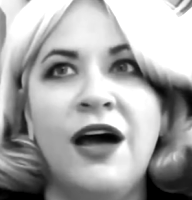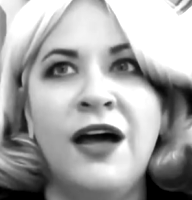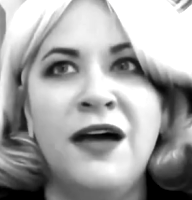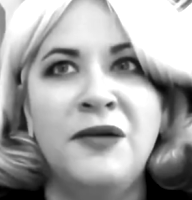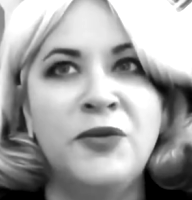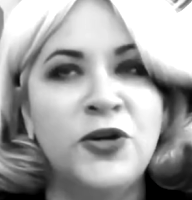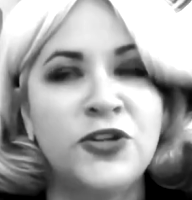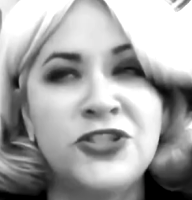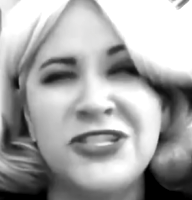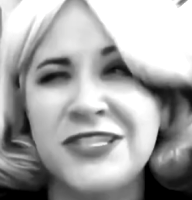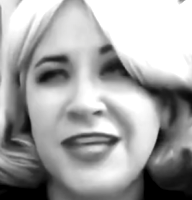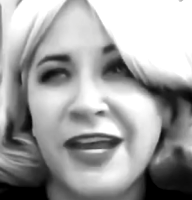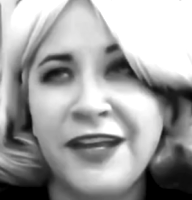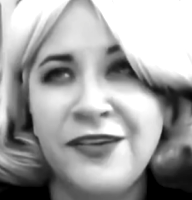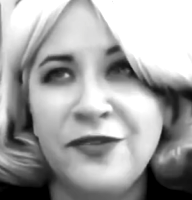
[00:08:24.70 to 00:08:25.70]
um, or
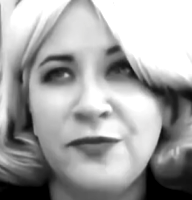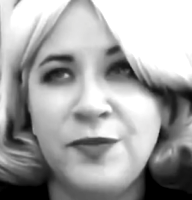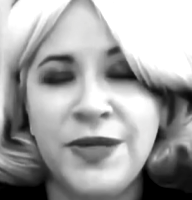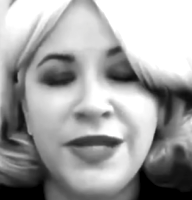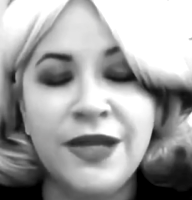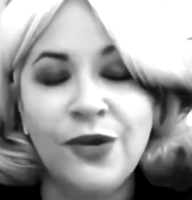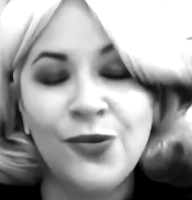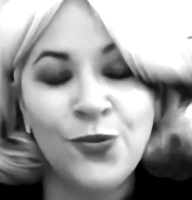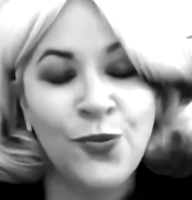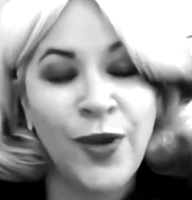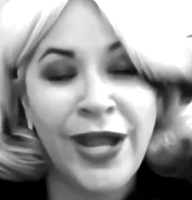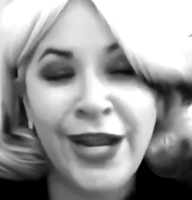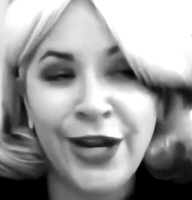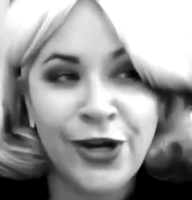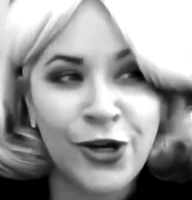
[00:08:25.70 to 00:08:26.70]
just kind of be
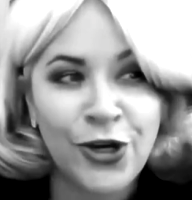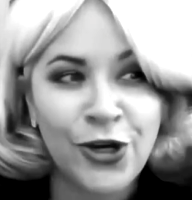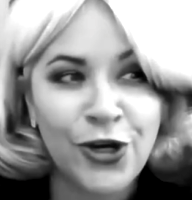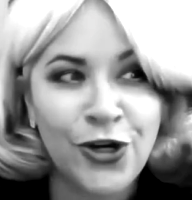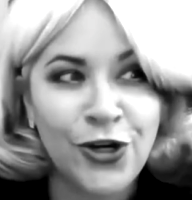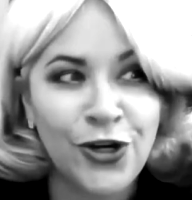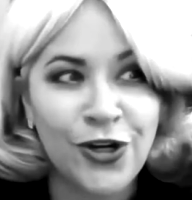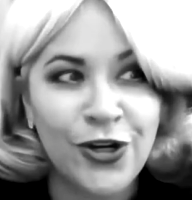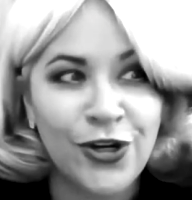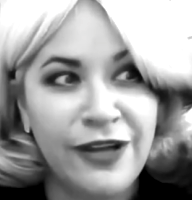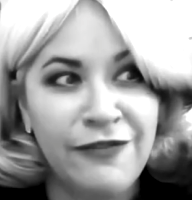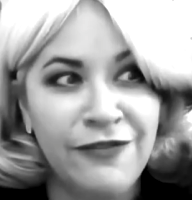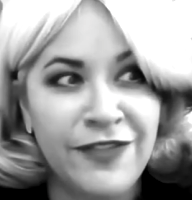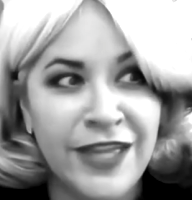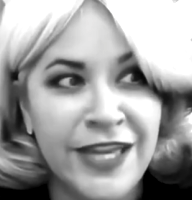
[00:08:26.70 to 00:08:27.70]
aware
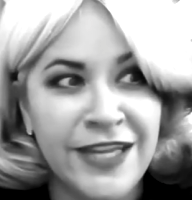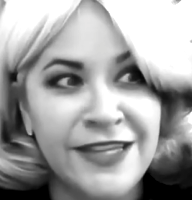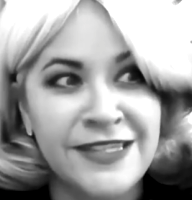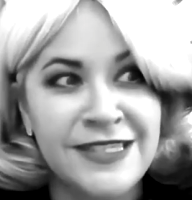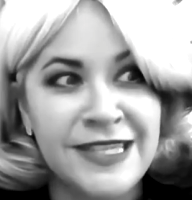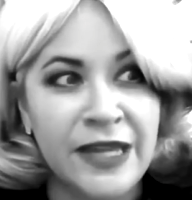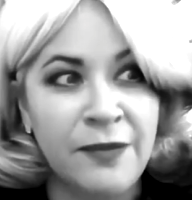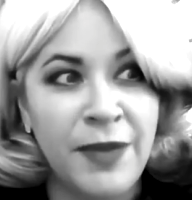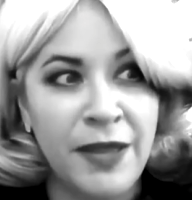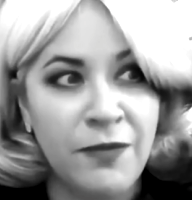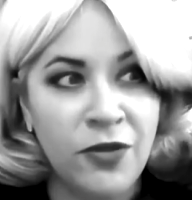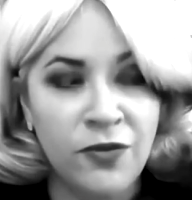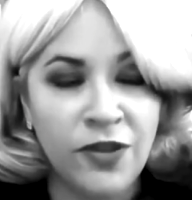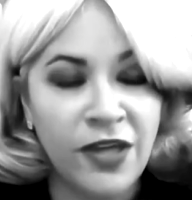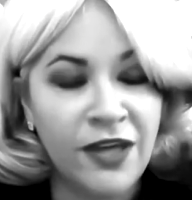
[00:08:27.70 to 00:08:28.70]
of things. Like
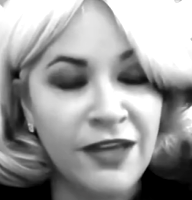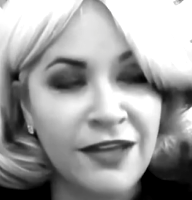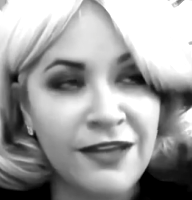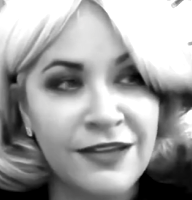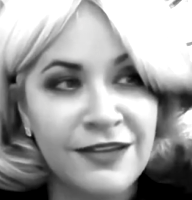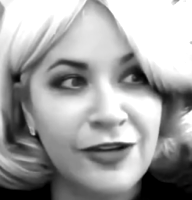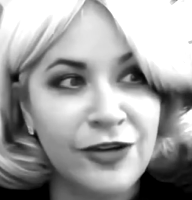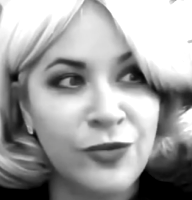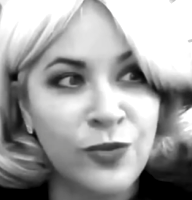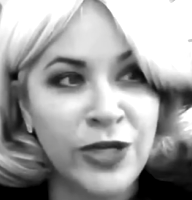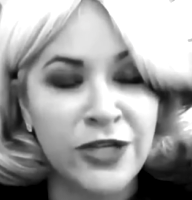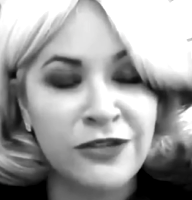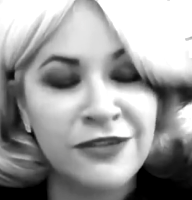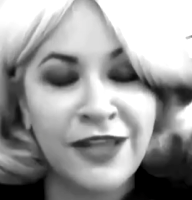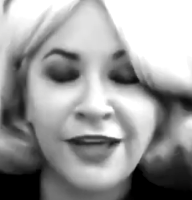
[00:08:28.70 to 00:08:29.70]
maybe you get a
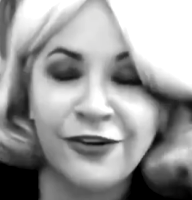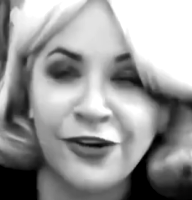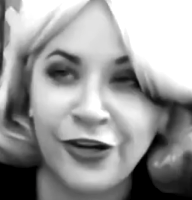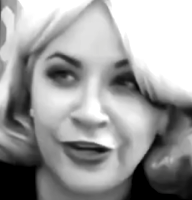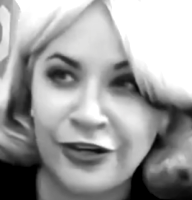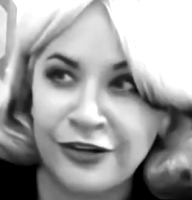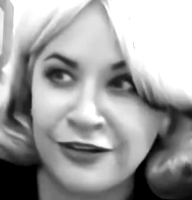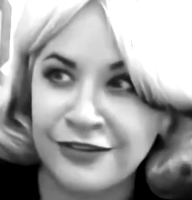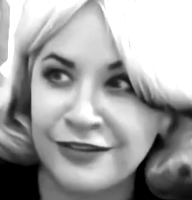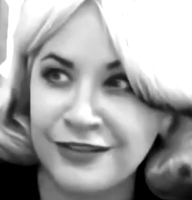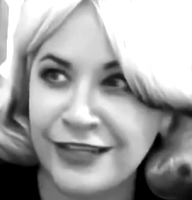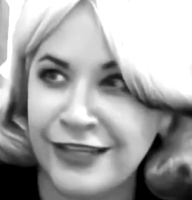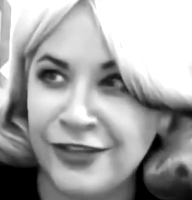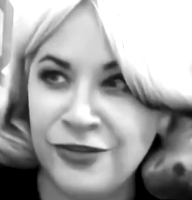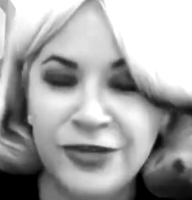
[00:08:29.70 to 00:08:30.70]
weird letter
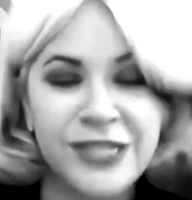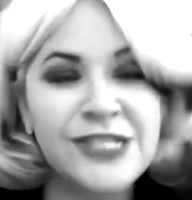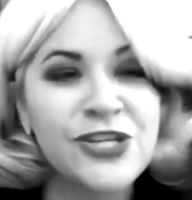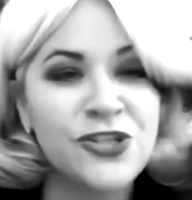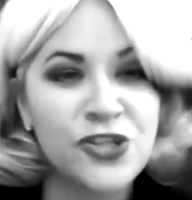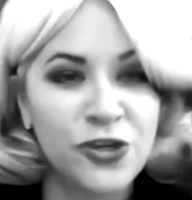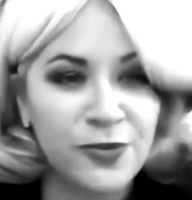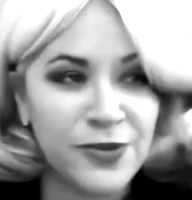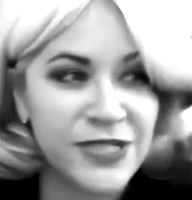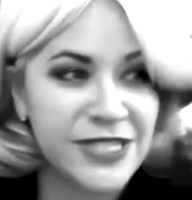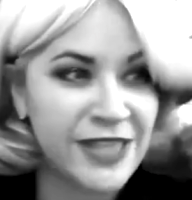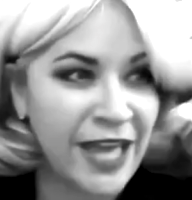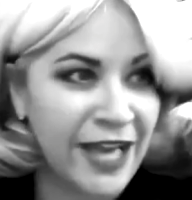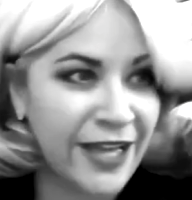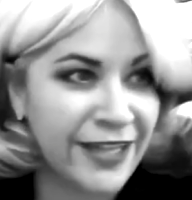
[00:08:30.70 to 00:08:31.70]
and you need to
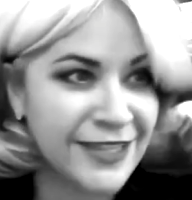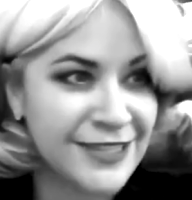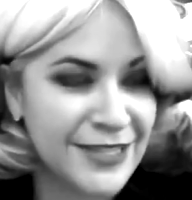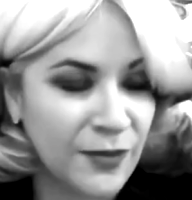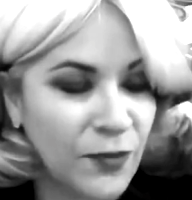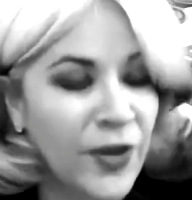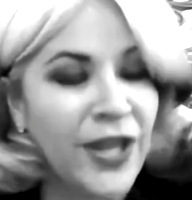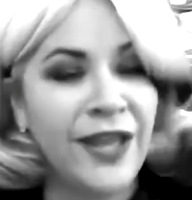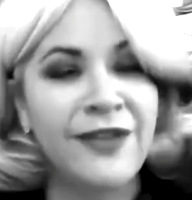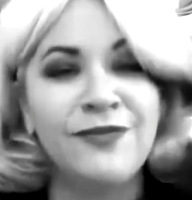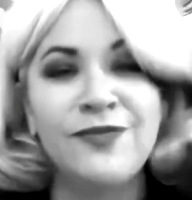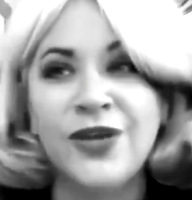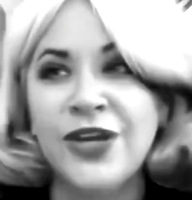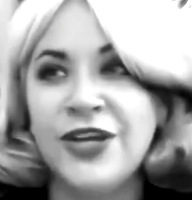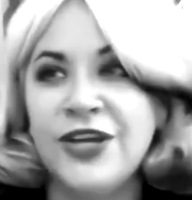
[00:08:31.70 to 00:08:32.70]
interpret that in some
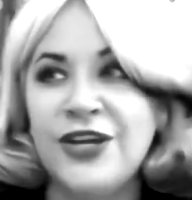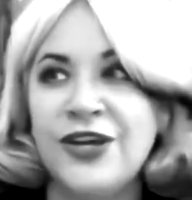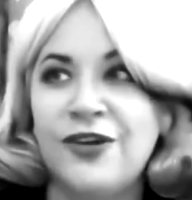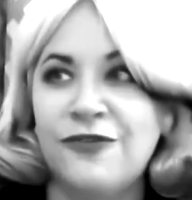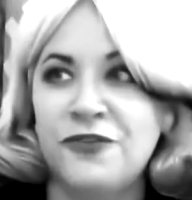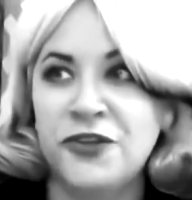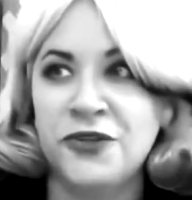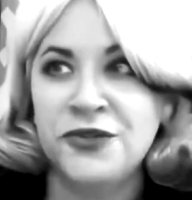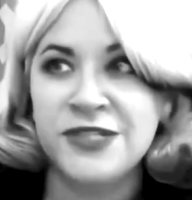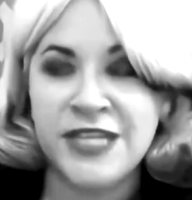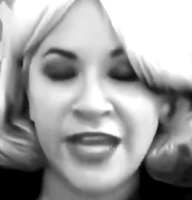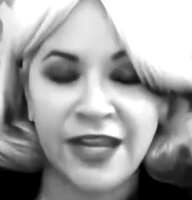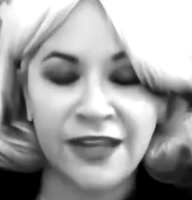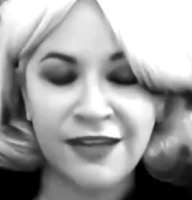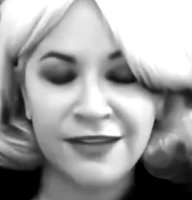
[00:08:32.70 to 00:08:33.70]
way for you to
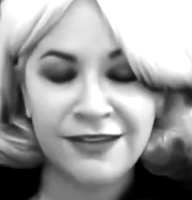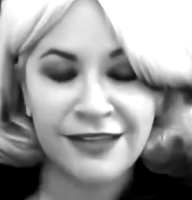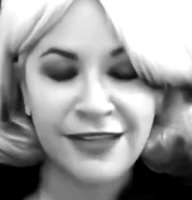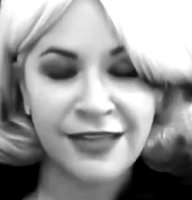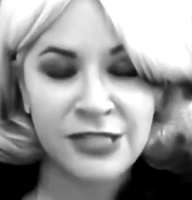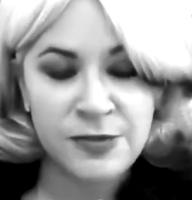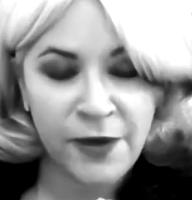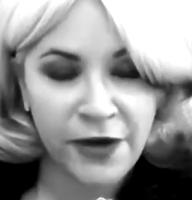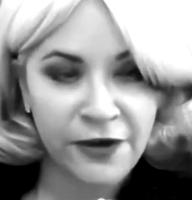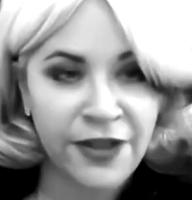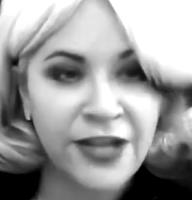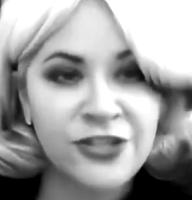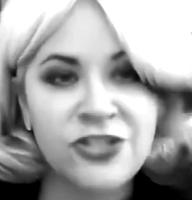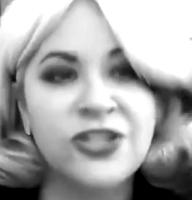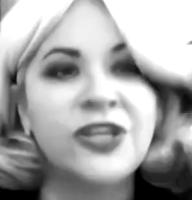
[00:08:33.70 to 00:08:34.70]
take inspired
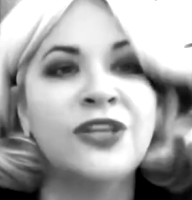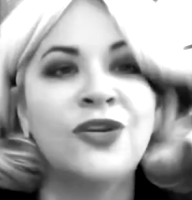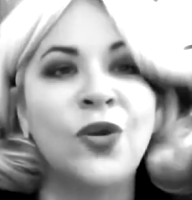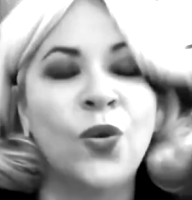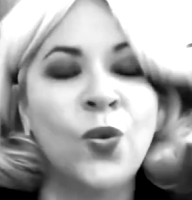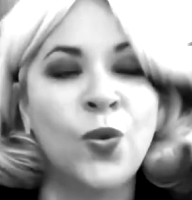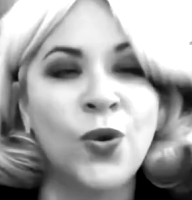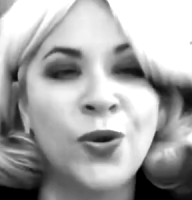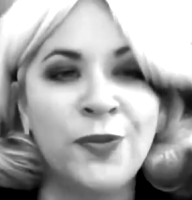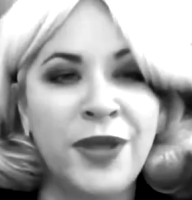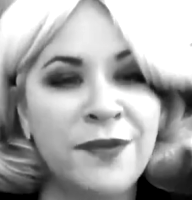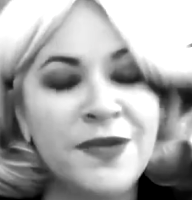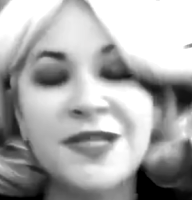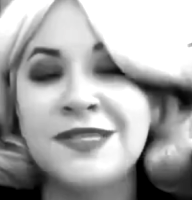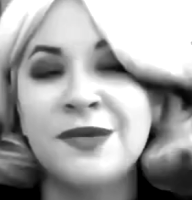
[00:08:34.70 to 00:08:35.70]
action. Or
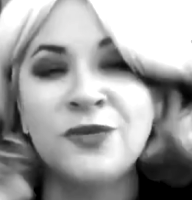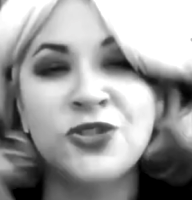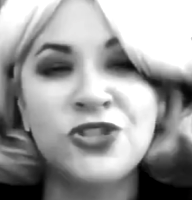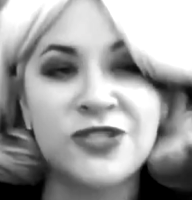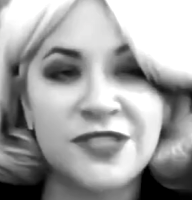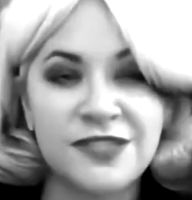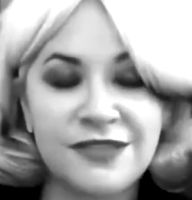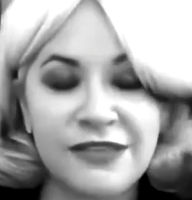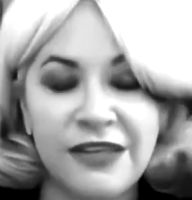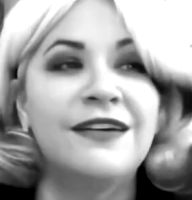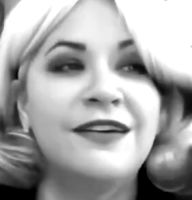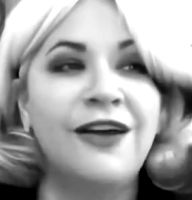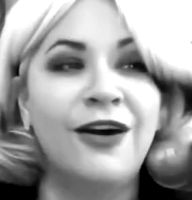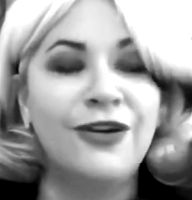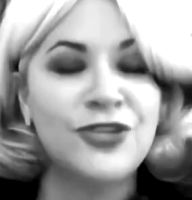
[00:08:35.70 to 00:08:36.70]
maybe someone just
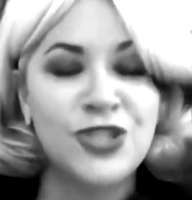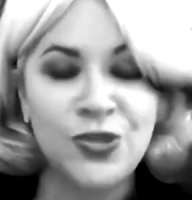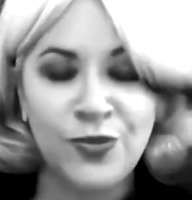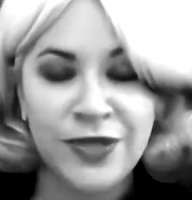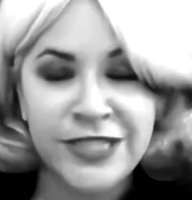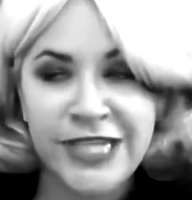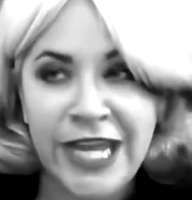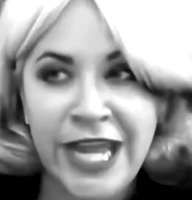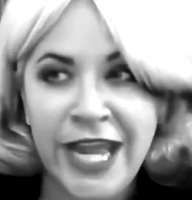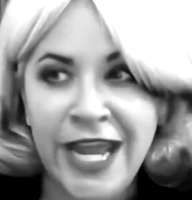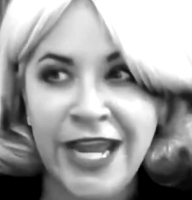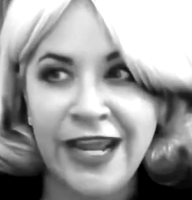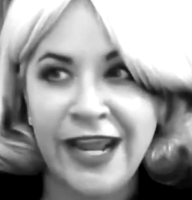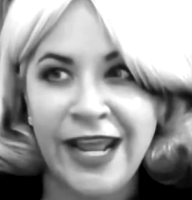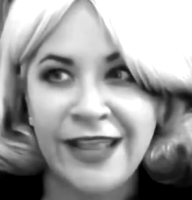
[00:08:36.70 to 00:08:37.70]
calls you one
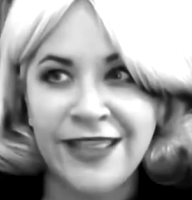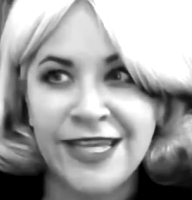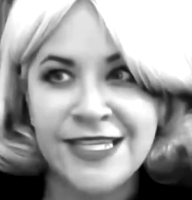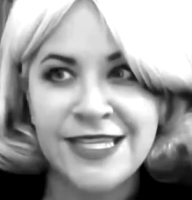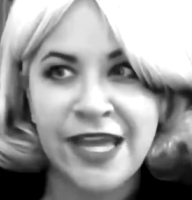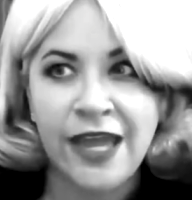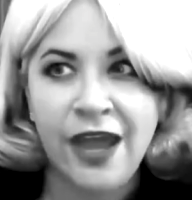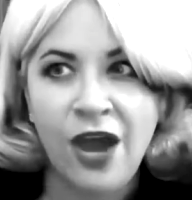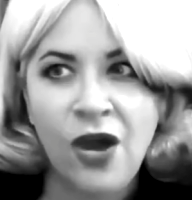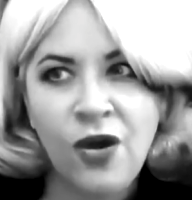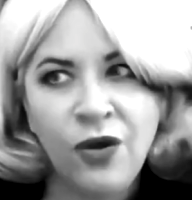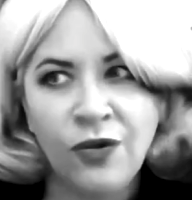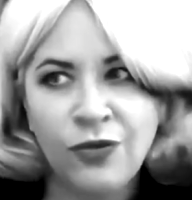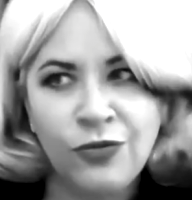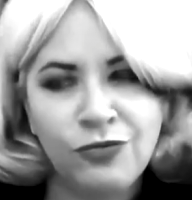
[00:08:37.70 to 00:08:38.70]
day and they say,
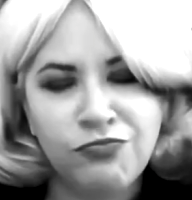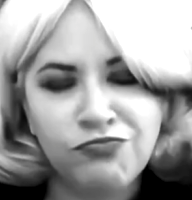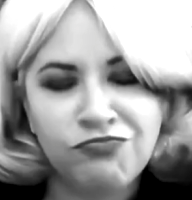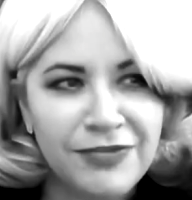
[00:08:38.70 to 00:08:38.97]
Oh,